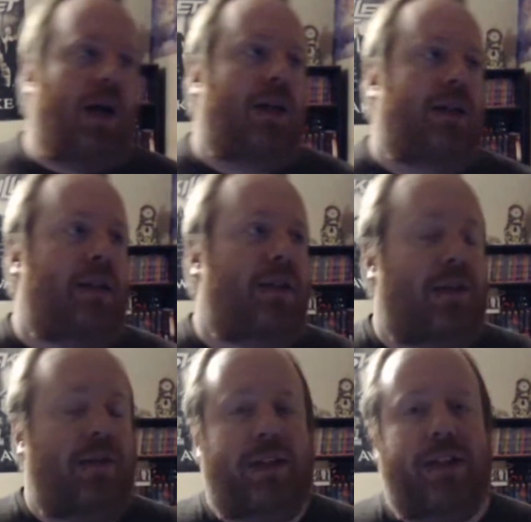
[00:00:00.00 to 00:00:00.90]
Sentinel
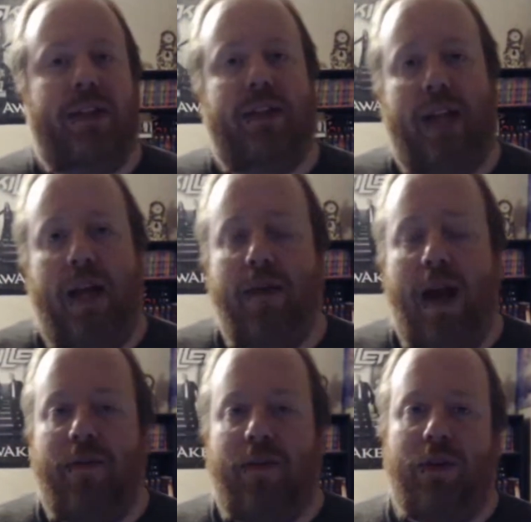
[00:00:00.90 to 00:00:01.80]
Services is named
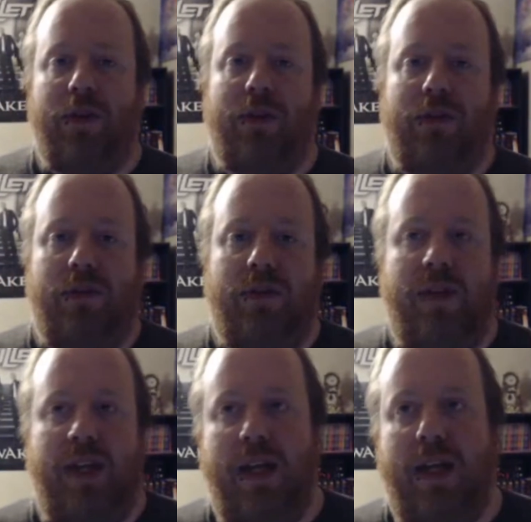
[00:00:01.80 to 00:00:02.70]
after sort of
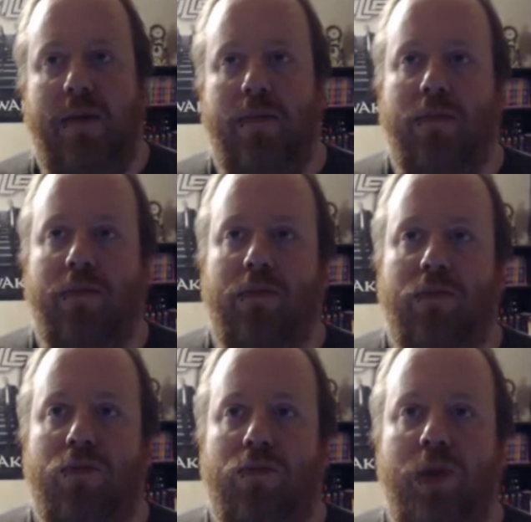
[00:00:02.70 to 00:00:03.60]
the
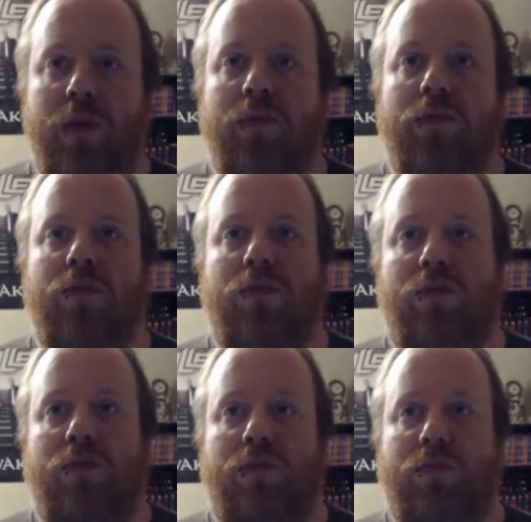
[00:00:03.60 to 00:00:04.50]
mutant
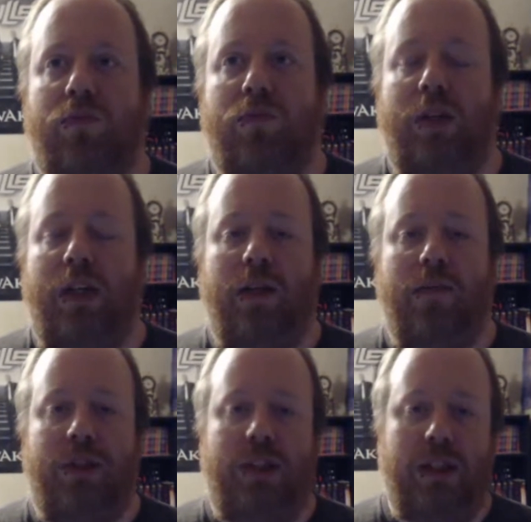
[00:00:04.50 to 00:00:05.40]
killing
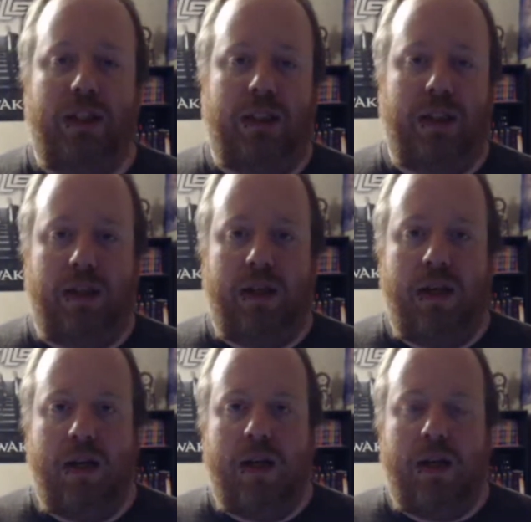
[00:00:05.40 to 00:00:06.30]
machines that
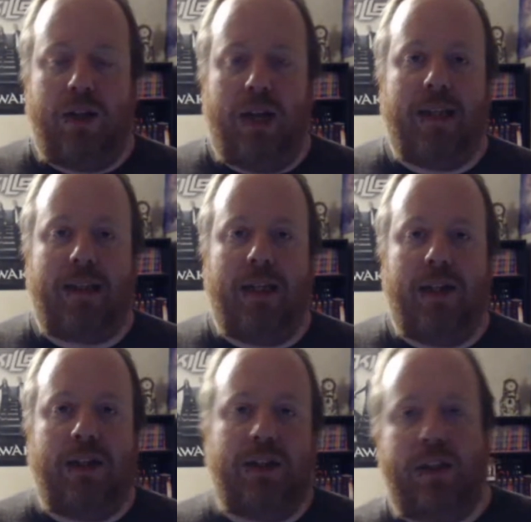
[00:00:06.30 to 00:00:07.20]
Trask
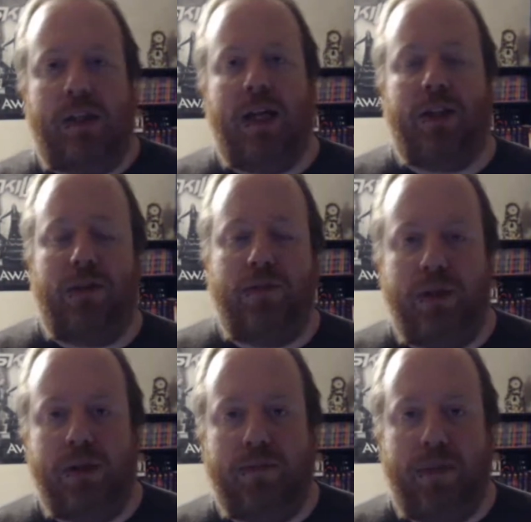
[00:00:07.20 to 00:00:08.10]
Industry actually
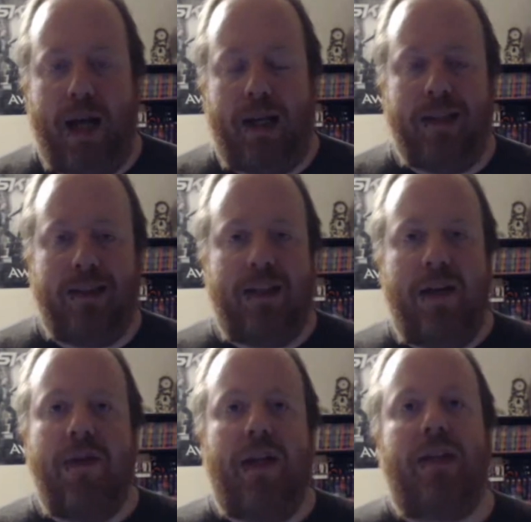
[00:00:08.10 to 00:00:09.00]
built back in the
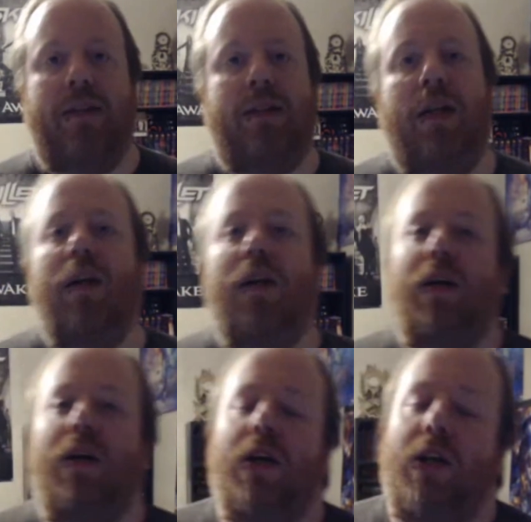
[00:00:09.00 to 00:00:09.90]
70s.
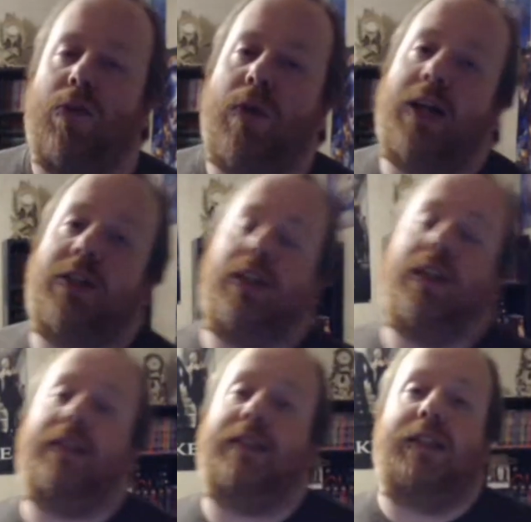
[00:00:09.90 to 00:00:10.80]
We actually
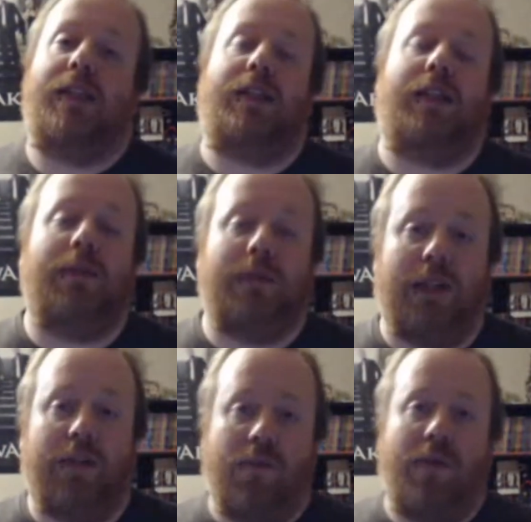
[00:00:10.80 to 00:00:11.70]
get to see a glimpse
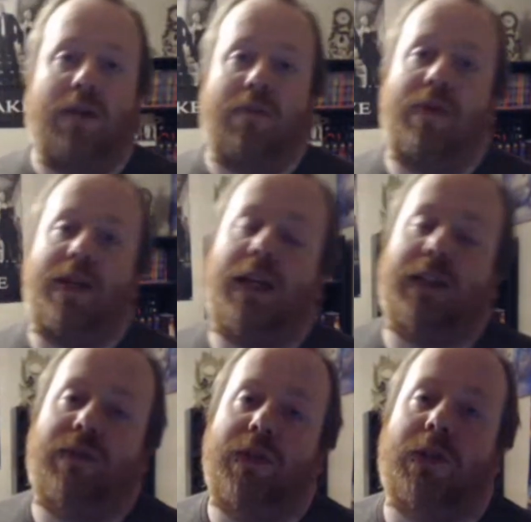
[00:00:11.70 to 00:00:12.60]
of them in Days
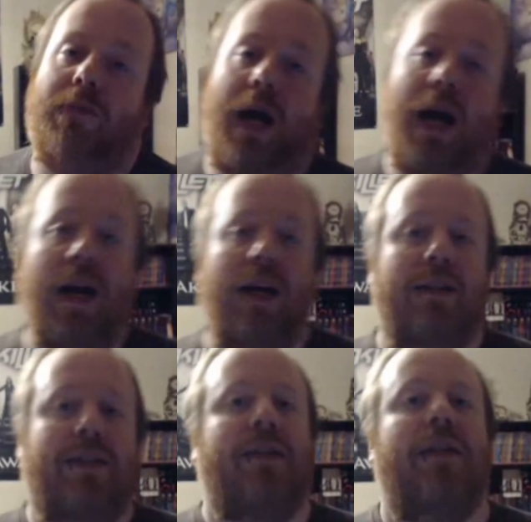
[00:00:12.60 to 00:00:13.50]
of Future
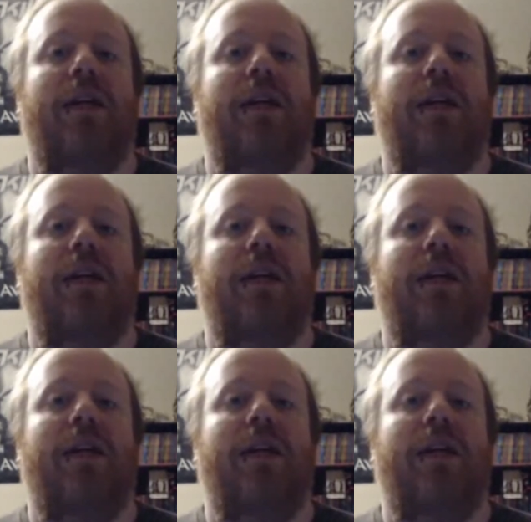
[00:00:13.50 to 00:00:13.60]
Past,